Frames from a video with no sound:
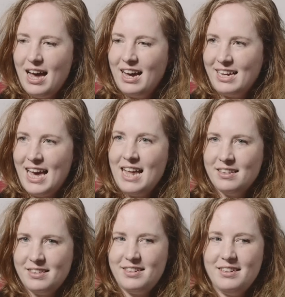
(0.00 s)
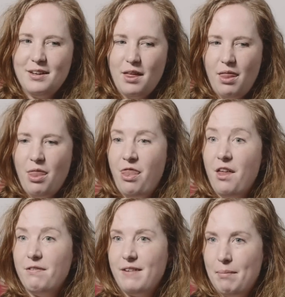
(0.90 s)
against
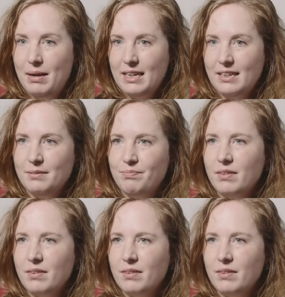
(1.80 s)
the family,